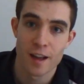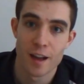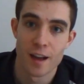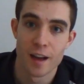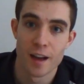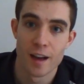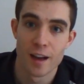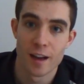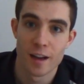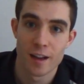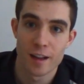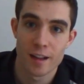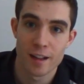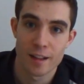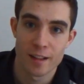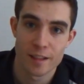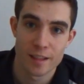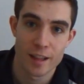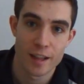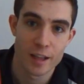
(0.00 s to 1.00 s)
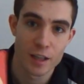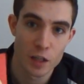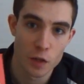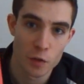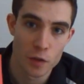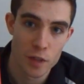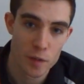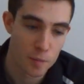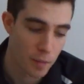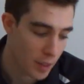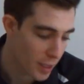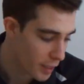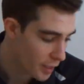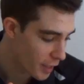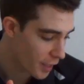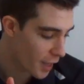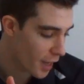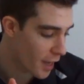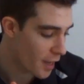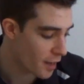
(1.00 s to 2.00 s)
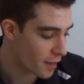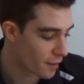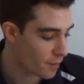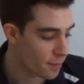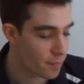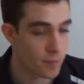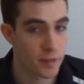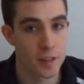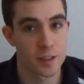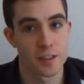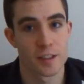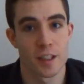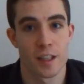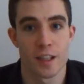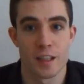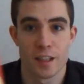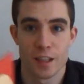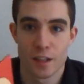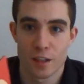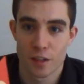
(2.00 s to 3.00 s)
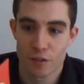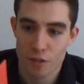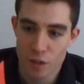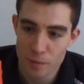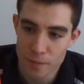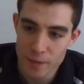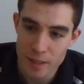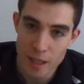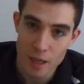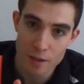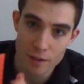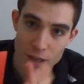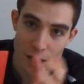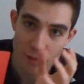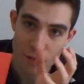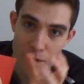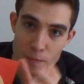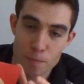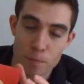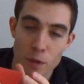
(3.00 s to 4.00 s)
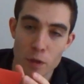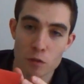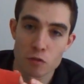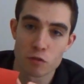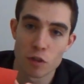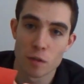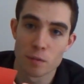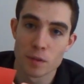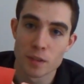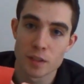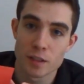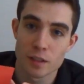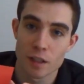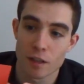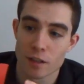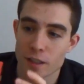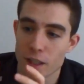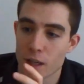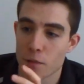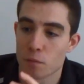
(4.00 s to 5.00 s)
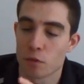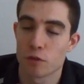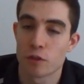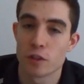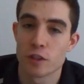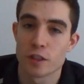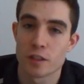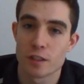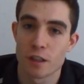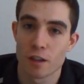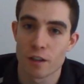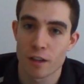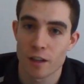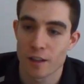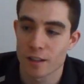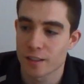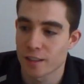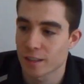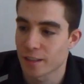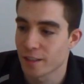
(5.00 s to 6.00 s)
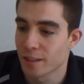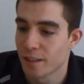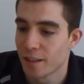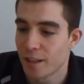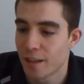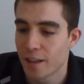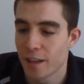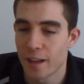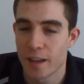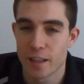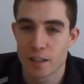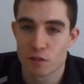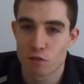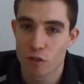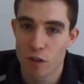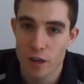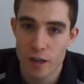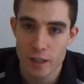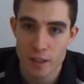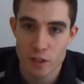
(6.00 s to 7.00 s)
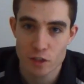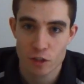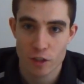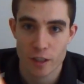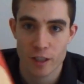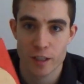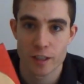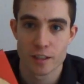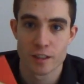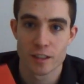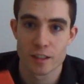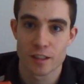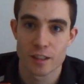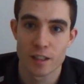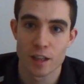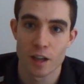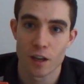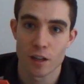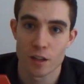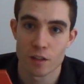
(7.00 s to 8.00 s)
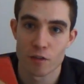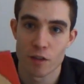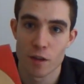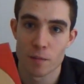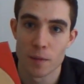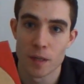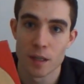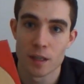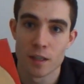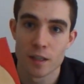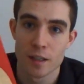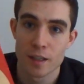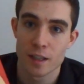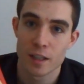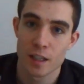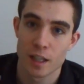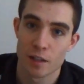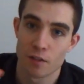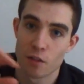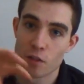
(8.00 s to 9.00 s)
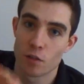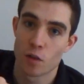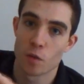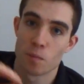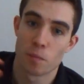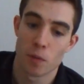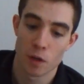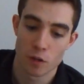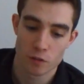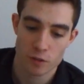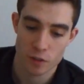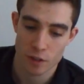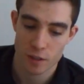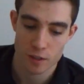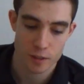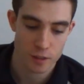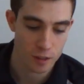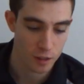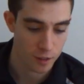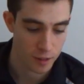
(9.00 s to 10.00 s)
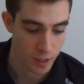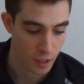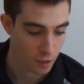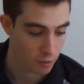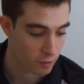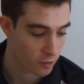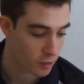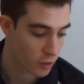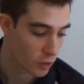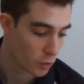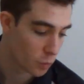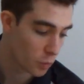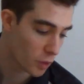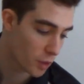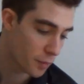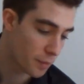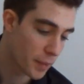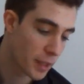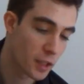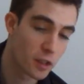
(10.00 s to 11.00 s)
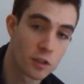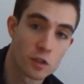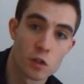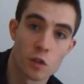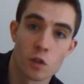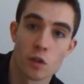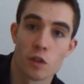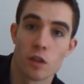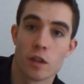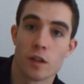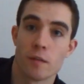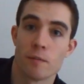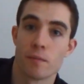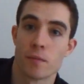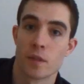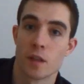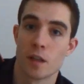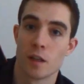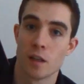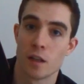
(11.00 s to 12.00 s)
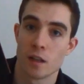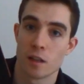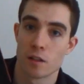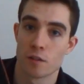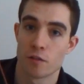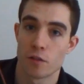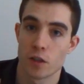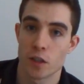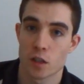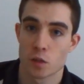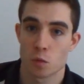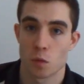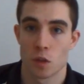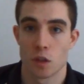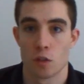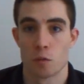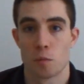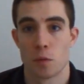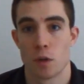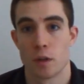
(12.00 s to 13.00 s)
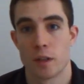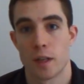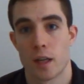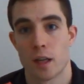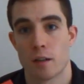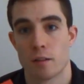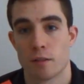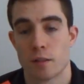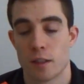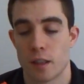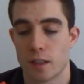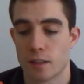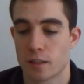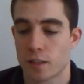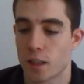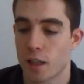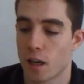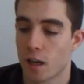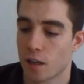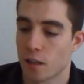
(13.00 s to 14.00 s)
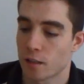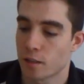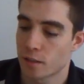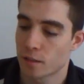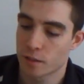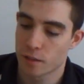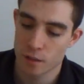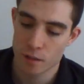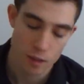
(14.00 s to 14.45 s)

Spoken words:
then gluing the blade again, sticking the other rubber down, having both rubbers stuck down before you start cutting. It's really tricky to cut the rubber if you've got both sides stuck down. So you want to make sure that the first one you put down is cut